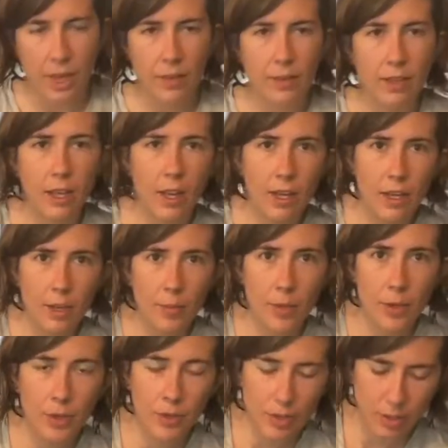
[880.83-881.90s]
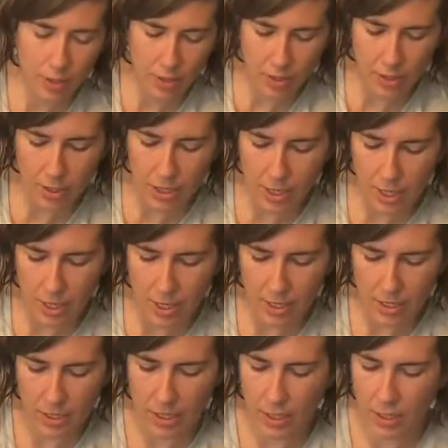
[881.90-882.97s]
Not a pro cooker, you
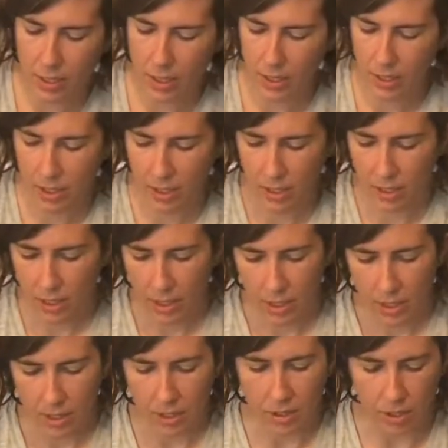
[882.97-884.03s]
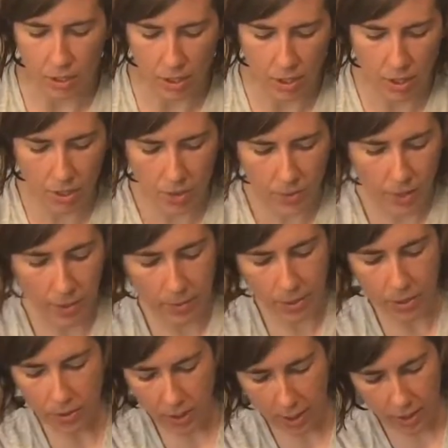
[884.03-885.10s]
guys. Don't know what I'm
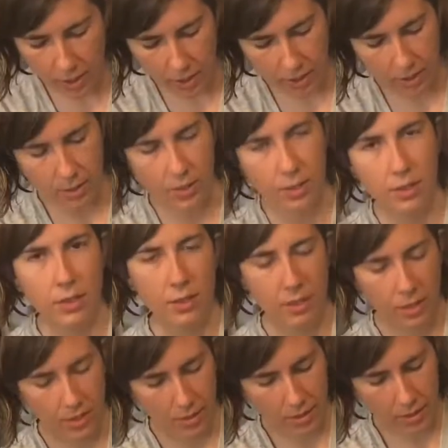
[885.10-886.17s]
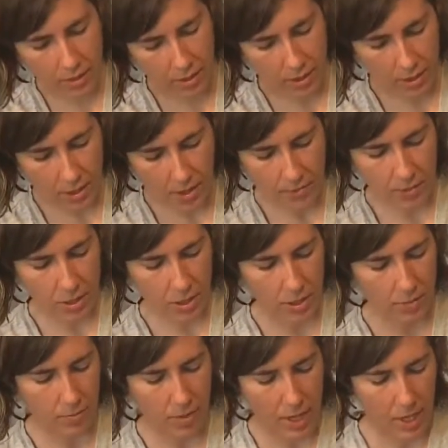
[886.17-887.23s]
doing. I'm
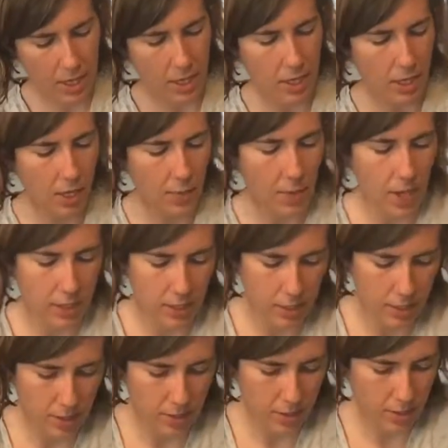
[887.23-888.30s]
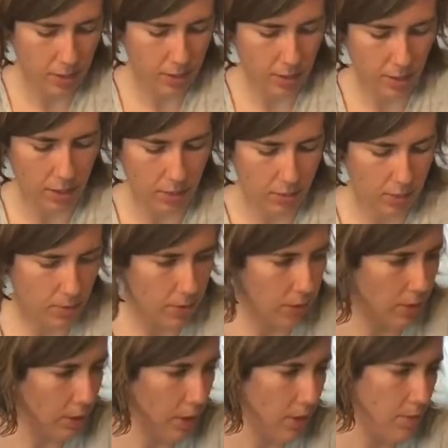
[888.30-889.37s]
just making a mess. That's what I'm
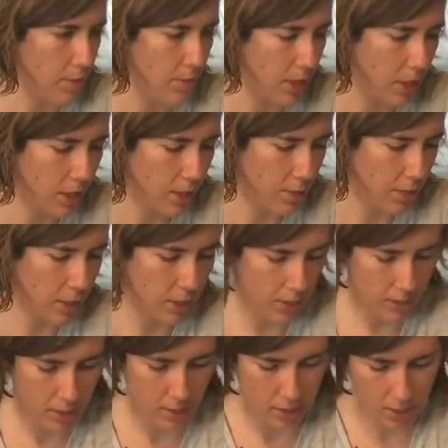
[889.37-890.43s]
doing. I am making a mess.